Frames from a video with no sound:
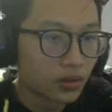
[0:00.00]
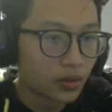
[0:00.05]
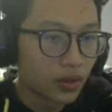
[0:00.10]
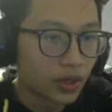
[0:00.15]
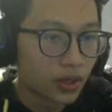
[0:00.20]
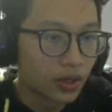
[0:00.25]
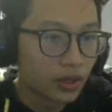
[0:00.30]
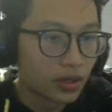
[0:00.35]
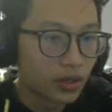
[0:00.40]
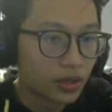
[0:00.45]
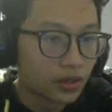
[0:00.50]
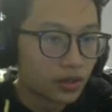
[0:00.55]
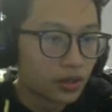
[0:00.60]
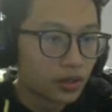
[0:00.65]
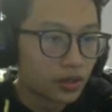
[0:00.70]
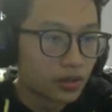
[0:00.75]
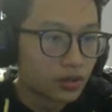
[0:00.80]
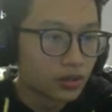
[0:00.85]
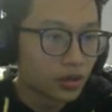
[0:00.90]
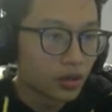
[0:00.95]
Okay.
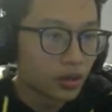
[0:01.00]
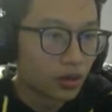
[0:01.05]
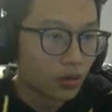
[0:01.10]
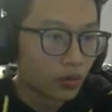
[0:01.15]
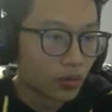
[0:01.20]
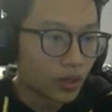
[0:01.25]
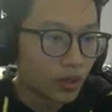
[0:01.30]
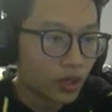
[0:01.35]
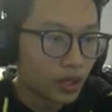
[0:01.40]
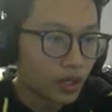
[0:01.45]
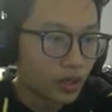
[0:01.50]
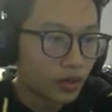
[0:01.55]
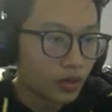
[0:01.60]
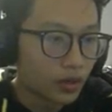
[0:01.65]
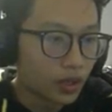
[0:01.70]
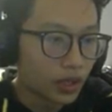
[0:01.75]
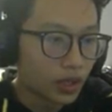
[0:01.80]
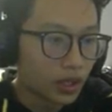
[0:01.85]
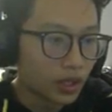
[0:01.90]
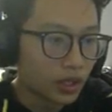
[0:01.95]
So we are
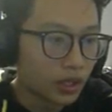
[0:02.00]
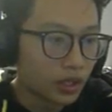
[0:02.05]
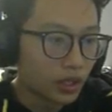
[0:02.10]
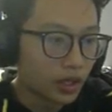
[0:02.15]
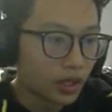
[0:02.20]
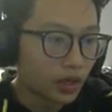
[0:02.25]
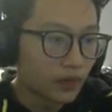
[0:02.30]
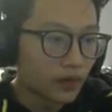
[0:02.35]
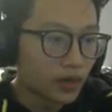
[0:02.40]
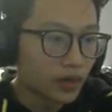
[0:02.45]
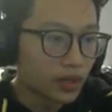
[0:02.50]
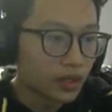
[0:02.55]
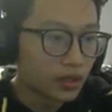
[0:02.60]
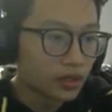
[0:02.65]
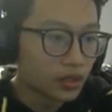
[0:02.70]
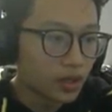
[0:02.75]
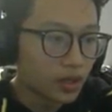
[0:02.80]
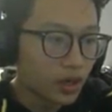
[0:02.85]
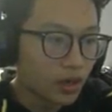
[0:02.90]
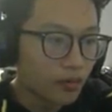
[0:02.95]
not even
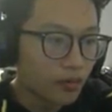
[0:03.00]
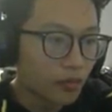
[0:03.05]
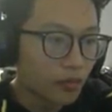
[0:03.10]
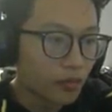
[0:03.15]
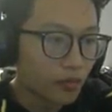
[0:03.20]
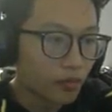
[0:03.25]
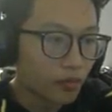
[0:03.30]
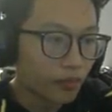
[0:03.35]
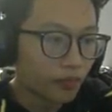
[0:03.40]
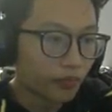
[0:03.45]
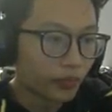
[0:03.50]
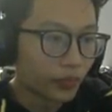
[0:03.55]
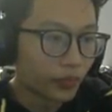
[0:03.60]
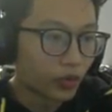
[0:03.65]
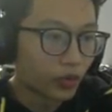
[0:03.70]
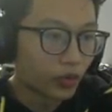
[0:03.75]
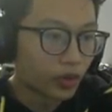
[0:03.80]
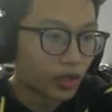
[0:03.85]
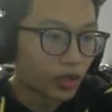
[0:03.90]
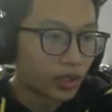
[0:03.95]
in top
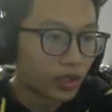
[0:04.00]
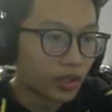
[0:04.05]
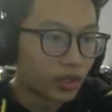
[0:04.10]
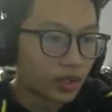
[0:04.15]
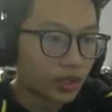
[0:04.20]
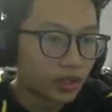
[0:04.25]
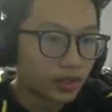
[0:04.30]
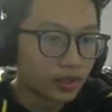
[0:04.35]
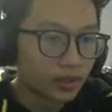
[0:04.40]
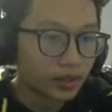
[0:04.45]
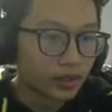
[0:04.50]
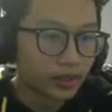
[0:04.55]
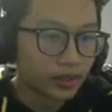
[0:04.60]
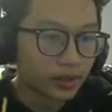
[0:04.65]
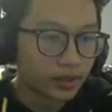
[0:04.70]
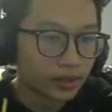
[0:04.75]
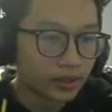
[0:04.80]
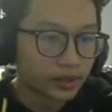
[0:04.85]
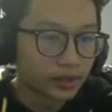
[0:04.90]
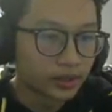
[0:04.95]
3.
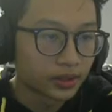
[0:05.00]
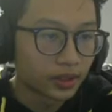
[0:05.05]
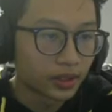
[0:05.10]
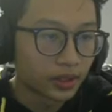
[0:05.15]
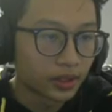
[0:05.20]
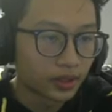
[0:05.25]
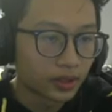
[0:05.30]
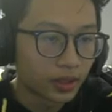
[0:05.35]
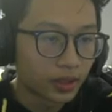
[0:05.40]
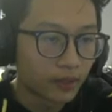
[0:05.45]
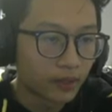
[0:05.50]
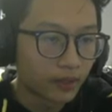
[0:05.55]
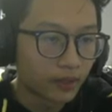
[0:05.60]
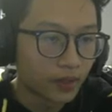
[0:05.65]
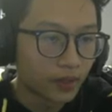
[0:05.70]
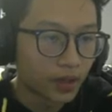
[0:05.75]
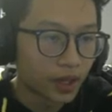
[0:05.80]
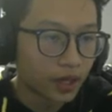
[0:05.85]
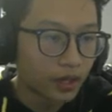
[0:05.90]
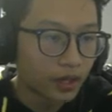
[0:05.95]
I
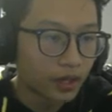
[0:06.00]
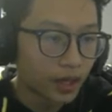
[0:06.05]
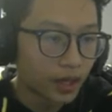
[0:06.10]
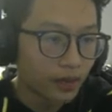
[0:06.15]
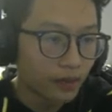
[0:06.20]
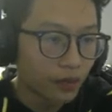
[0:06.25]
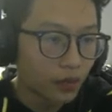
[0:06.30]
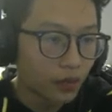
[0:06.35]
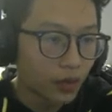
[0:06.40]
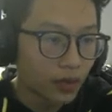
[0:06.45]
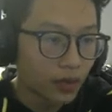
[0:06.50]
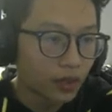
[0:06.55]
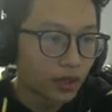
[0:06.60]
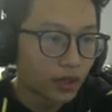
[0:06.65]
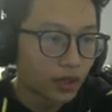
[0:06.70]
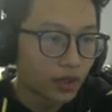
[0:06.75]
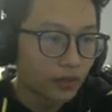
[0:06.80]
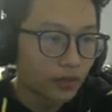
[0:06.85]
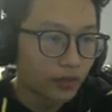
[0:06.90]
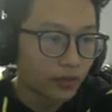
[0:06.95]
only have 1
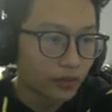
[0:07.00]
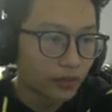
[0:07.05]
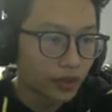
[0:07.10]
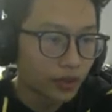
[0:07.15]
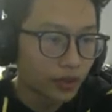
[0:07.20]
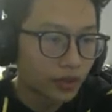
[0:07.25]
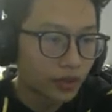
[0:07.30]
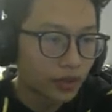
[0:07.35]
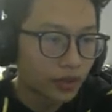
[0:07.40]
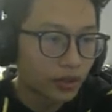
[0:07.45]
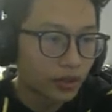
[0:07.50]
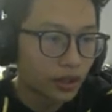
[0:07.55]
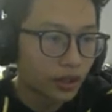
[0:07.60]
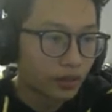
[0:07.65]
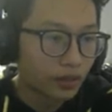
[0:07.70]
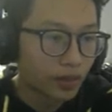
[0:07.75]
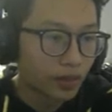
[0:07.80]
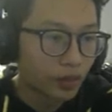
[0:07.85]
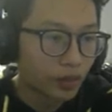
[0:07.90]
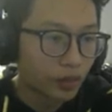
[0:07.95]
gift.
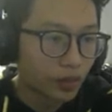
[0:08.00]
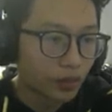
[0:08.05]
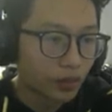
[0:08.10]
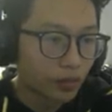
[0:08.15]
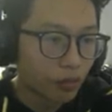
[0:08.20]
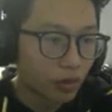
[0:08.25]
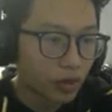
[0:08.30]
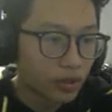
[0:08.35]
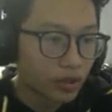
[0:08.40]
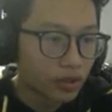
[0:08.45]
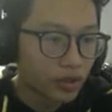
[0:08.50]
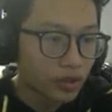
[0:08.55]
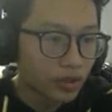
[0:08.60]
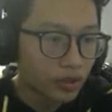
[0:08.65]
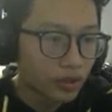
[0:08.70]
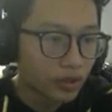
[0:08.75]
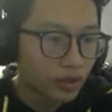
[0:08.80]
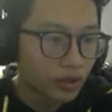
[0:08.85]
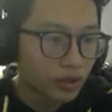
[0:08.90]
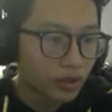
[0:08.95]
I mean 1
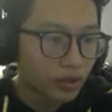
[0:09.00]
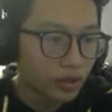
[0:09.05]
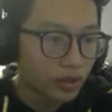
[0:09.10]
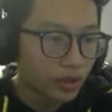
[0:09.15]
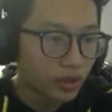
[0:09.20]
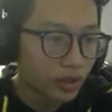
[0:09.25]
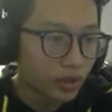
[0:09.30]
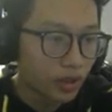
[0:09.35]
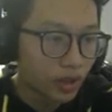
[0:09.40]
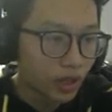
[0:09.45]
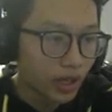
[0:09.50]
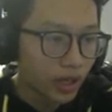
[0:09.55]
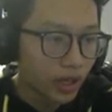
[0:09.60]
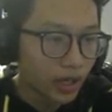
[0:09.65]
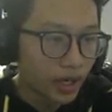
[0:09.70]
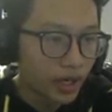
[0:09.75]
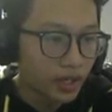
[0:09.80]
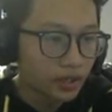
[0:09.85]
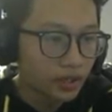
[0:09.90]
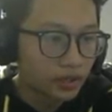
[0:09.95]
present.
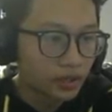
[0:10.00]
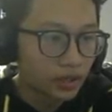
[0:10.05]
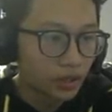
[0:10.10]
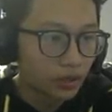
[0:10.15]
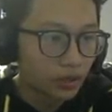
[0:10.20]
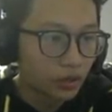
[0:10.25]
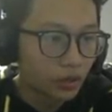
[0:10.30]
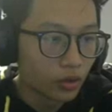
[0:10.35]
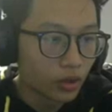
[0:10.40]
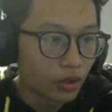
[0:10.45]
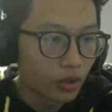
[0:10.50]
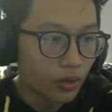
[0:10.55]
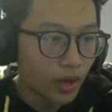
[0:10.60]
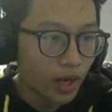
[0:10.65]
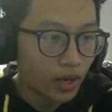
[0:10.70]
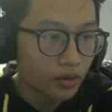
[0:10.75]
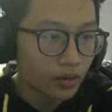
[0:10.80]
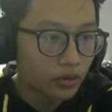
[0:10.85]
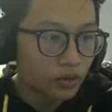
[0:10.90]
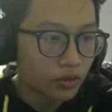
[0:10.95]
And I still don't know
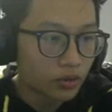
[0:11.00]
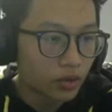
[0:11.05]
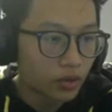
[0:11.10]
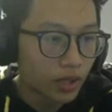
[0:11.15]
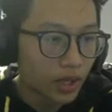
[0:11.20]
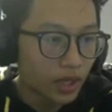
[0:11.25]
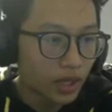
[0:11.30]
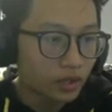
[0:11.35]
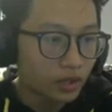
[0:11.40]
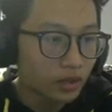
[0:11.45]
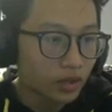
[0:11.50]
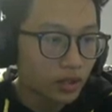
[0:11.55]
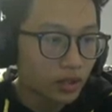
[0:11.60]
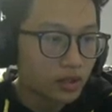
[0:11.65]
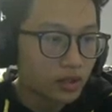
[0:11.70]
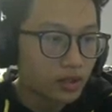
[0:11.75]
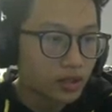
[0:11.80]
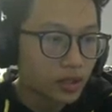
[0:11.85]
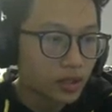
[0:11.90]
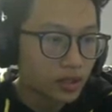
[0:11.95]
how to get
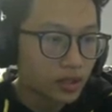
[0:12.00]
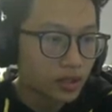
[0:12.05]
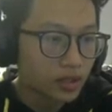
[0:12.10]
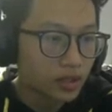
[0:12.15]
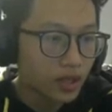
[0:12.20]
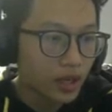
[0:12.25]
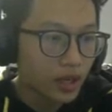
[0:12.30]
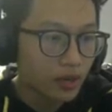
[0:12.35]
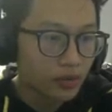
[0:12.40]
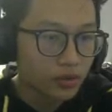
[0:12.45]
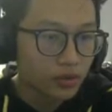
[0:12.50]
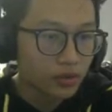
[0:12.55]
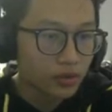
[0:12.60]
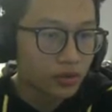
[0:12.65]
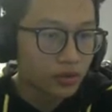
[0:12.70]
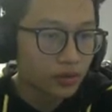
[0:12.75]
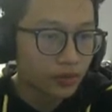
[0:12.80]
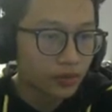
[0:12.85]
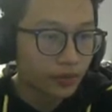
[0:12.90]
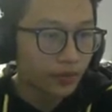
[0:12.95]
inside this house.
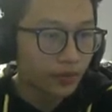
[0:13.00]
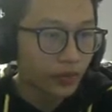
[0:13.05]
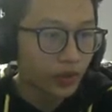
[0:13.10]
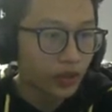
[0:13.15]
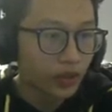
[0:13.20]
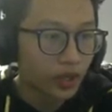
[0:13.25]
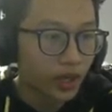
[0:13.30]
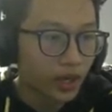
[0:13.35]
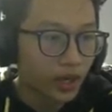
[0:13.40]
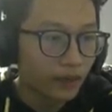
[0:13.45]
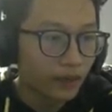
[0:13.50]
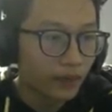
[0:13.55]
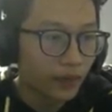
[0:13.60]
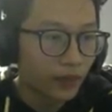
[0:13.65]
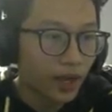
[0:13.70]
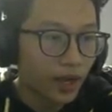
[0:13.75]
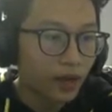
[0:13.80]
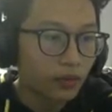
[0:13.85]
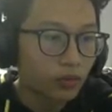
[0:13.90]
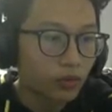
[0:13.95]
Okay,
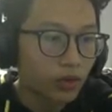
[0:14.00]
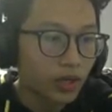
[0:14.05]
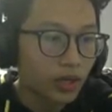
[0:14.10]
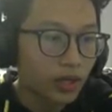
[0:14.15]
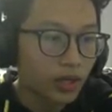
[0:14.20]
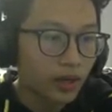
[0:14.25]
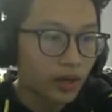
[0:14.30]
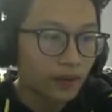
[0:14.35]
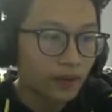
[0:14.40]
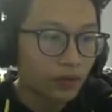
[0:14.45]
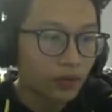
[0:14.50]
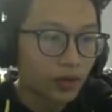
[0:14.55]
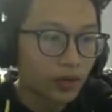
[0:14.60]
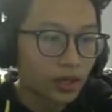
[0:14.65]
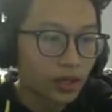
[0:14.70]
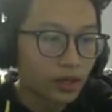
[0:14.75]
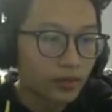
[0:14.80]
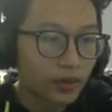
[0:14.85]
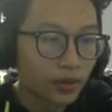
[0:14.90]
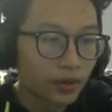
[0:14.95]
F3,
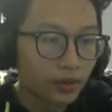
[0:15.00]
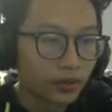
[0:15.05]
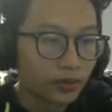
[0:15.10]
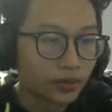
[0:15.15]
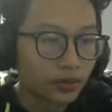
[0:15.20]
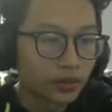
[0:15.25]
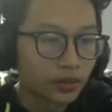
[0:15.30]
come on.